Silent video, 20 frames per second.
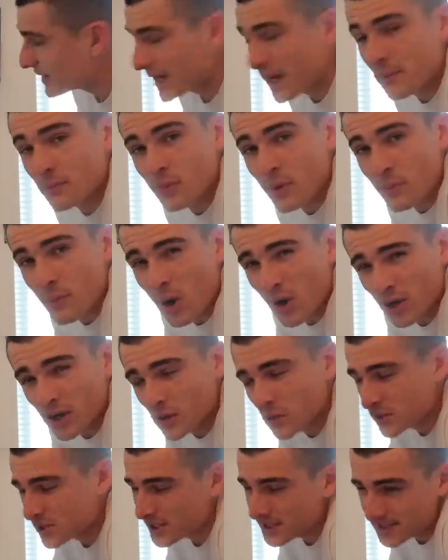that I'm promoting,
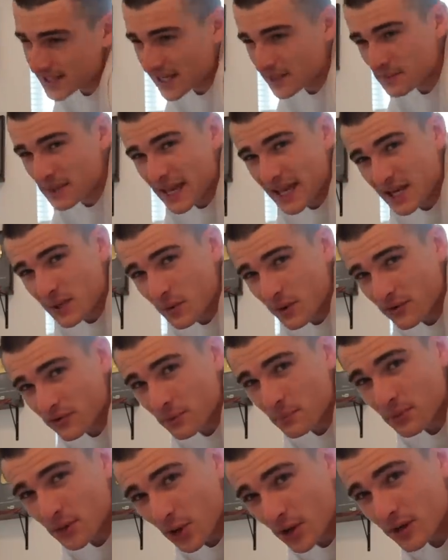which can take me anywhere
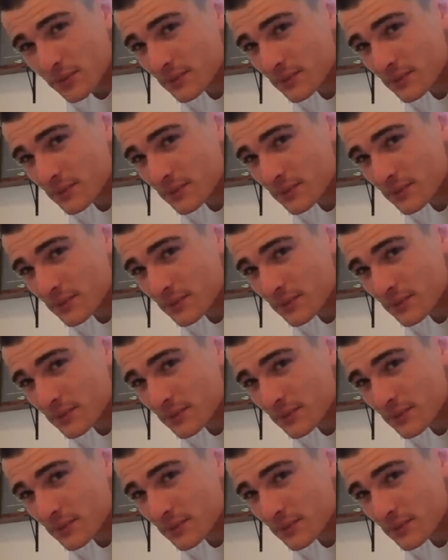from 30